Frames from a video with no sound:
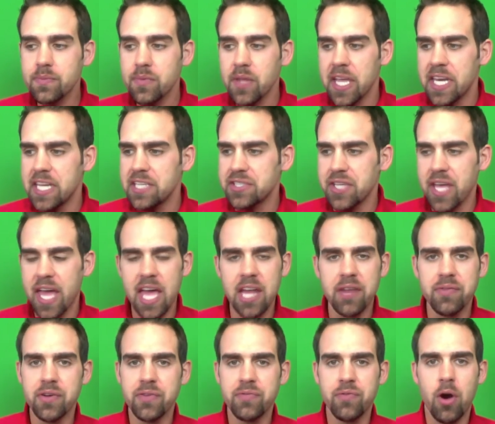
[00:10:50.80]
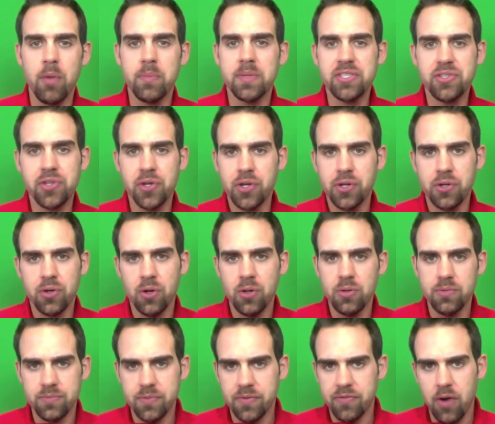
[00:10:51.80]
and he's the head of a pharmacy
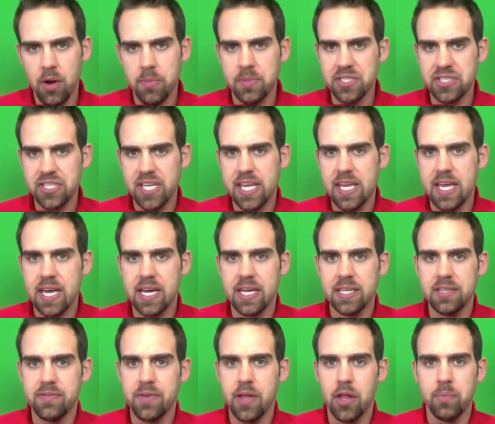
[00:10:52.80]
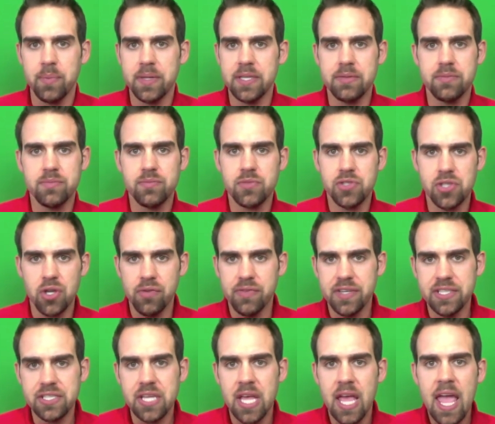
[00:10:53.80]
development
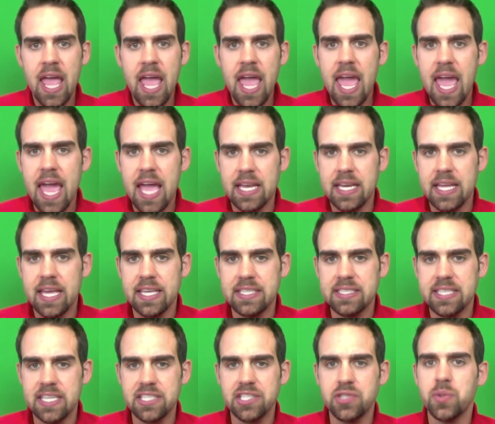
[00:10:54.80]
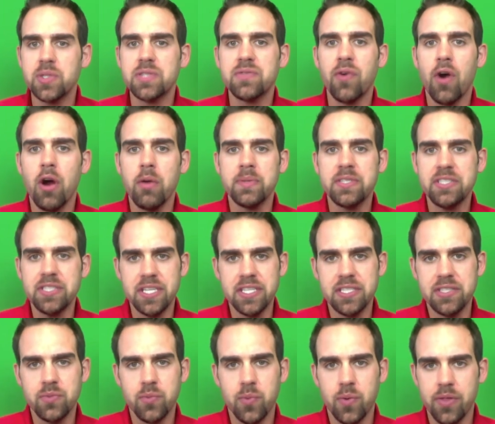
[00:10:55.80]
service, and he says to his
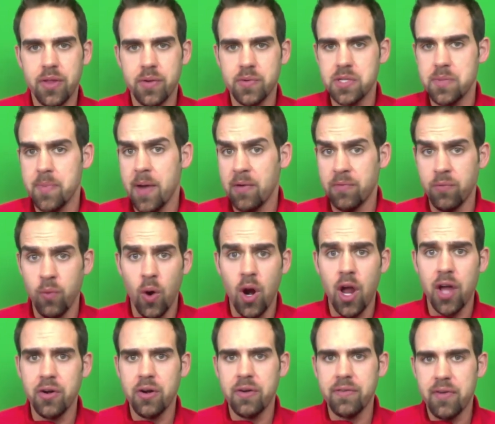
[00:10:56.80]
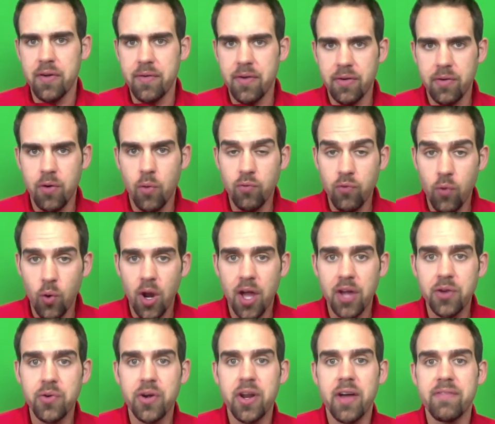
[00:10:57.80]
pharmacists, there was about 400
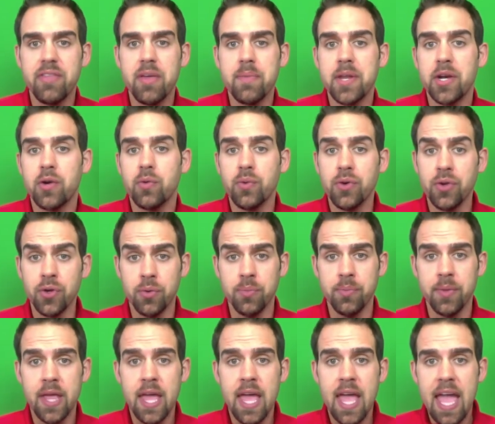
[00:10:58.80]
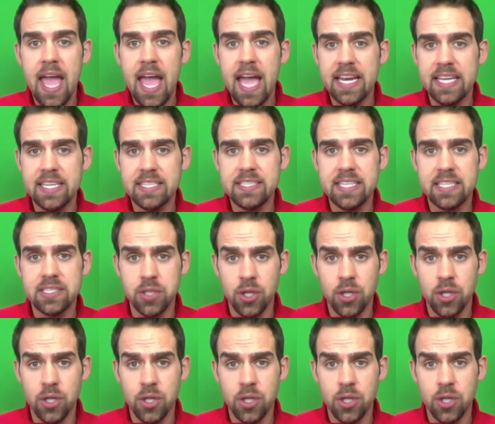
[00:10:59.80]
of them in a room, and he says,